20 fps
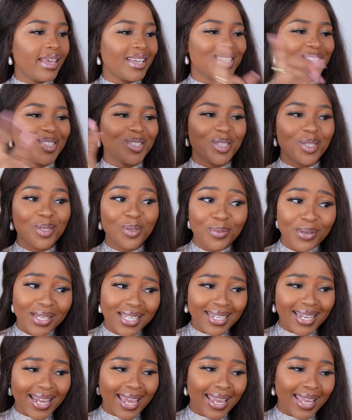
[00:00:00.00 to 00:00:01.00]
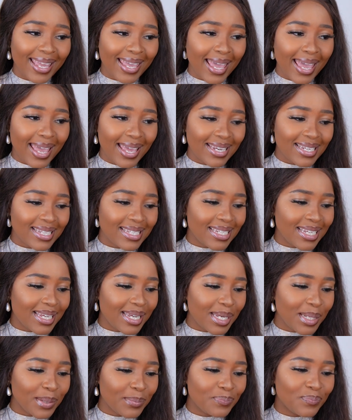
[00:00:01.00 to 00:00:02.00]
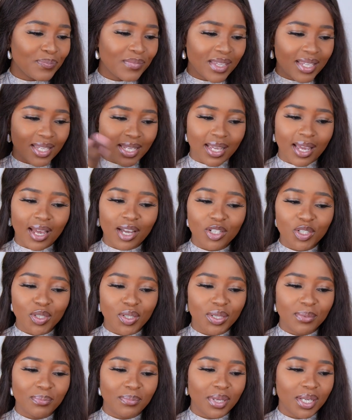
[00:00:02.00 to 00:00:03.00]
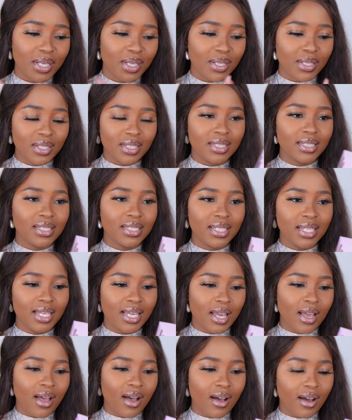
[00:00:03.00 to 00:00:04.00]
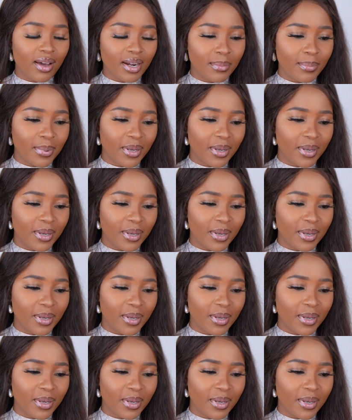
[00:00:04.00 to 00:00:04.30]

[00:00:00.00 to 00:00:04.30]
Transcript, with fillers: Yes, yeah, so Sweet Like Candy. one hundred mil Eau de